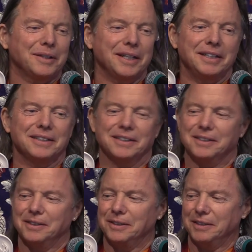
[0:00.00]
Okay,
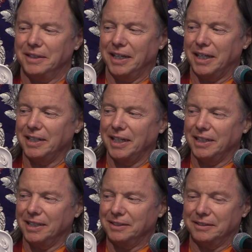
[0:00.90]
so again, I'd
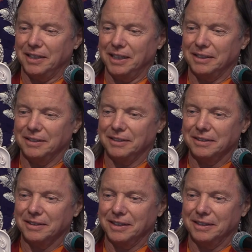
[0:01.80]
like to thank
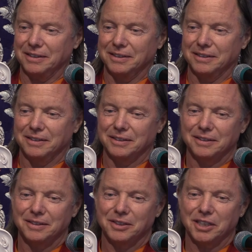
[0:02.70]
all the
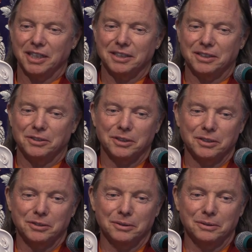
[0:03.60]
Chinese
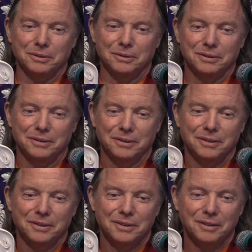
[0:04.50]
students who
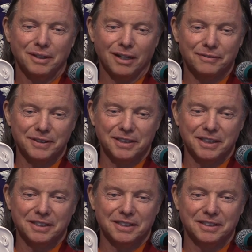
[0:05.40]
offered
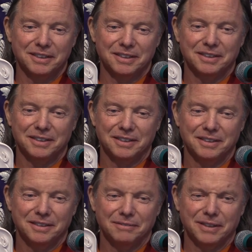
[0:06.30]
this.
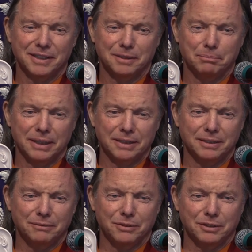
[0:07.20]
Very
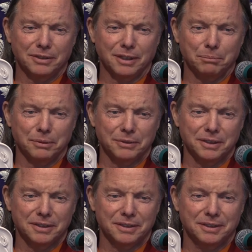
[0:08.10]
expensive, took a couple of
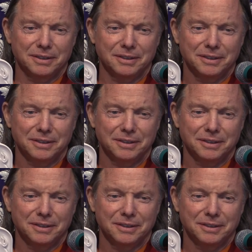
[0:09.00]
years.